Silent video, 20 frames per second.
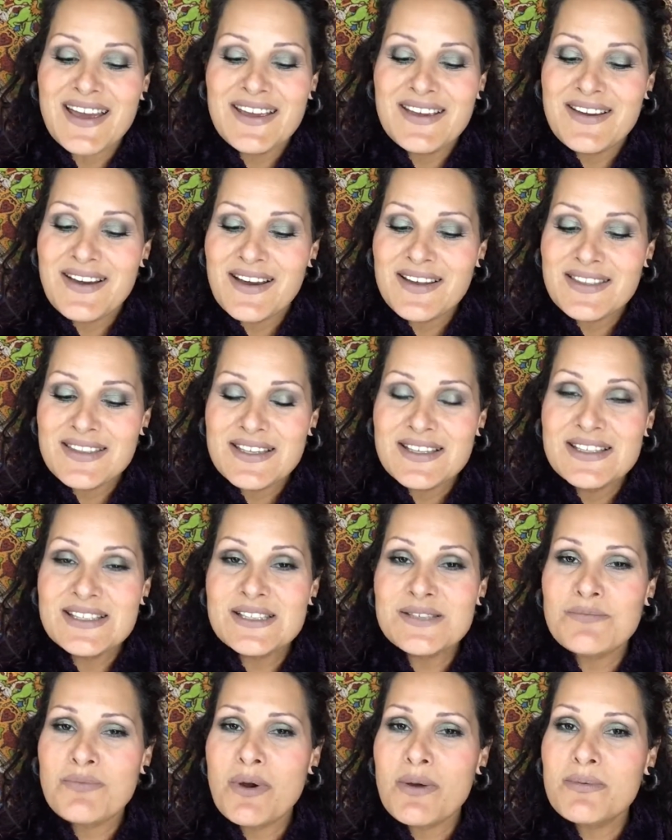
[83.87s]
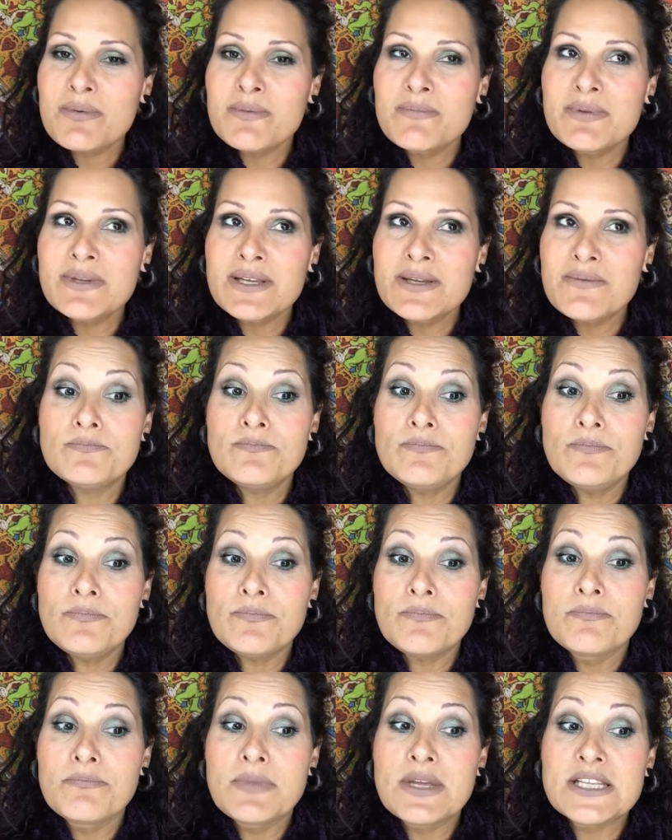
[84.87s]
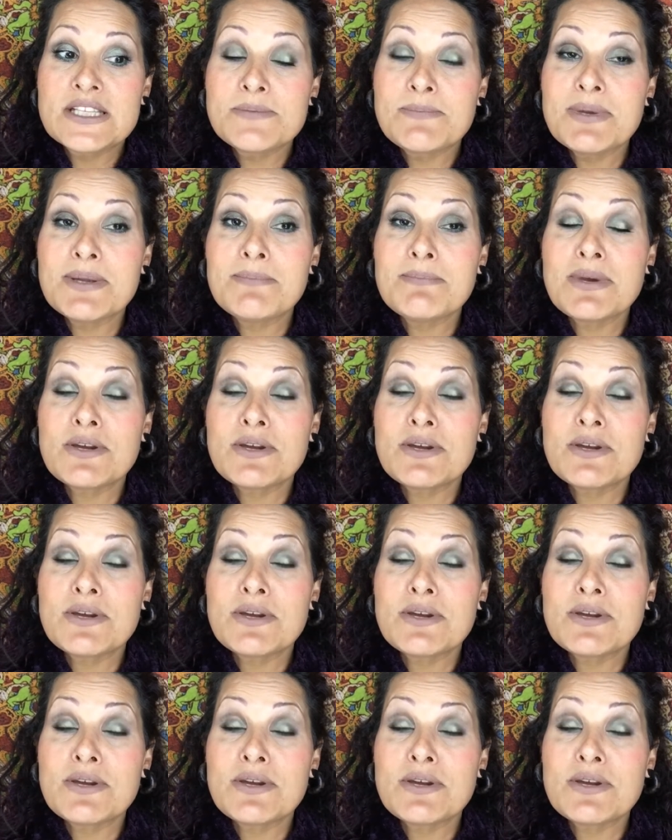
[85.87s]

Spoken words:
got these probably, it's been